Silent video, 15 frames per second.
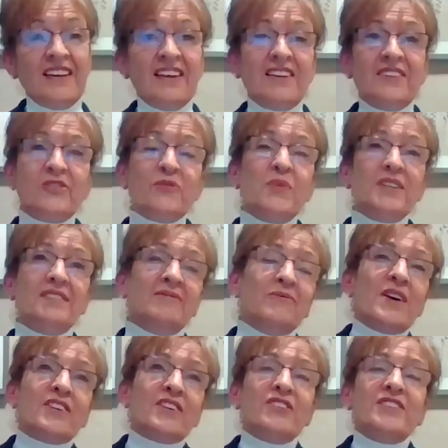So
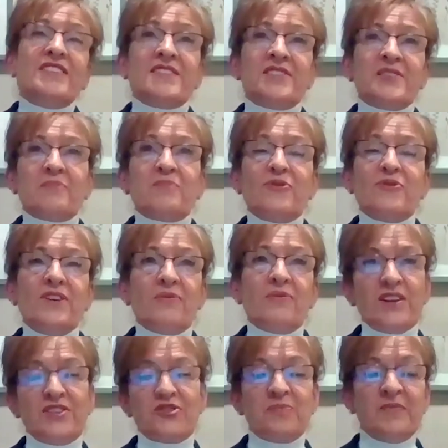what good does a
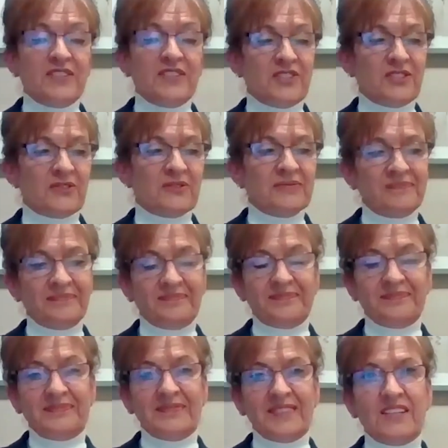prearrangement do?
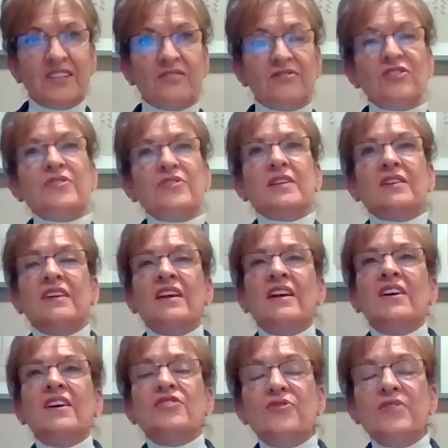You know, during
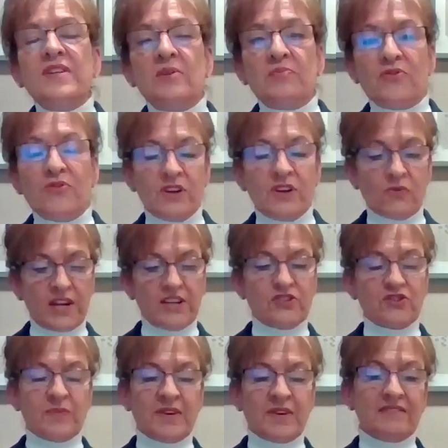a
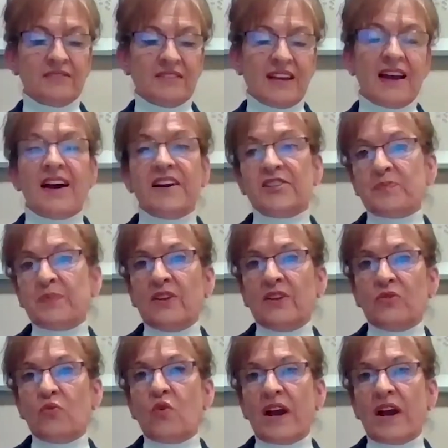prearrangement, husband
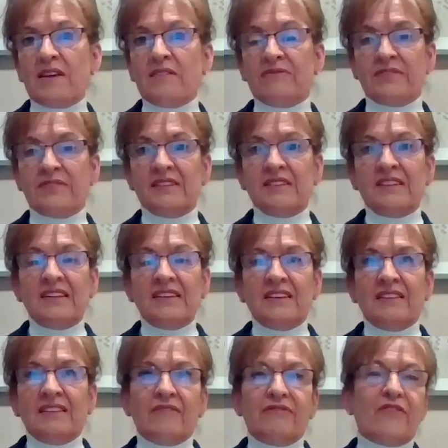and wife,
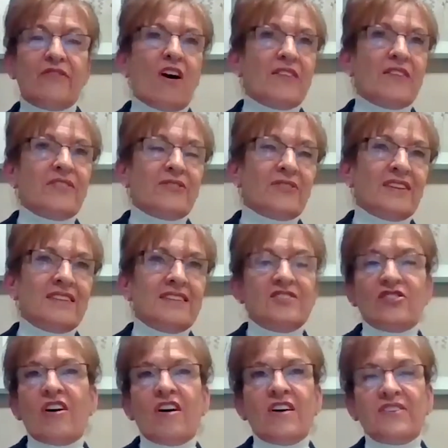father and
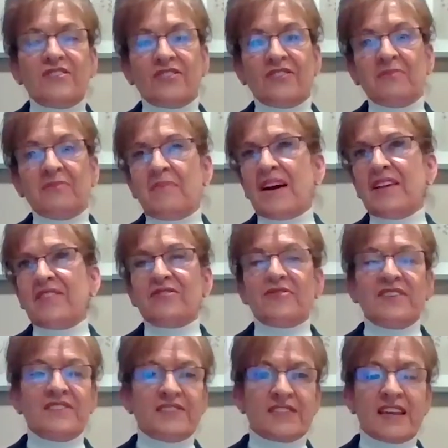daughter, mother
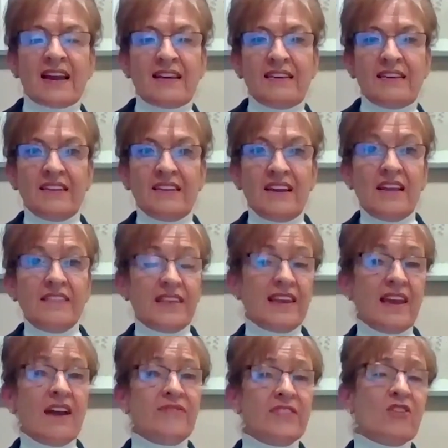and son, they
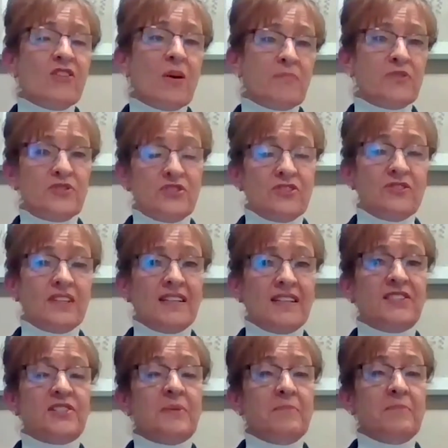have the opportunity
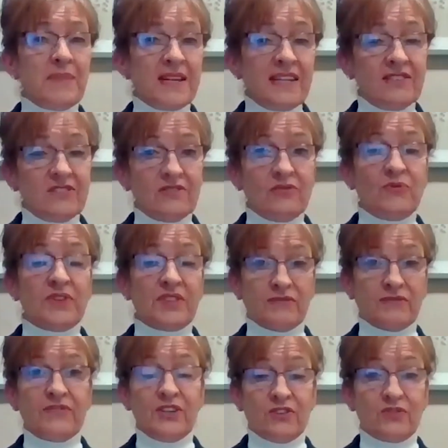to meet with a
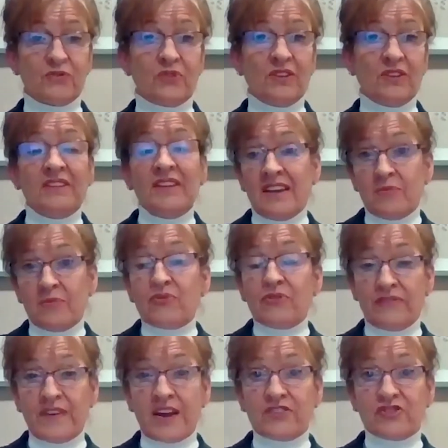funeral
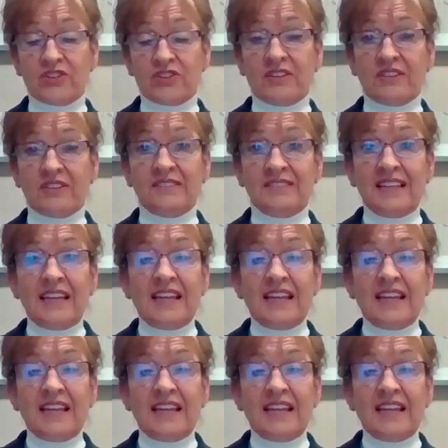professional,